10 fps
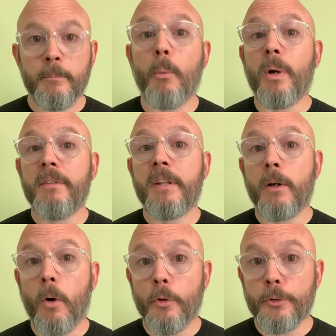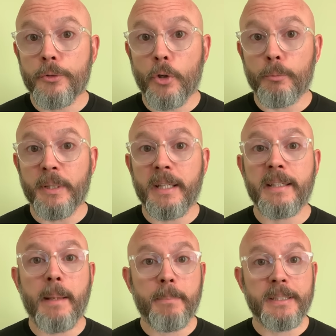but what if they also showed me that
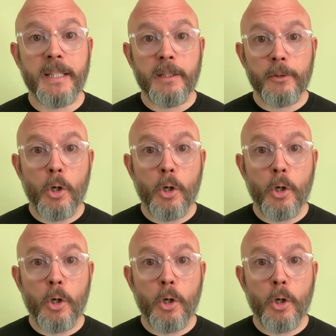that particular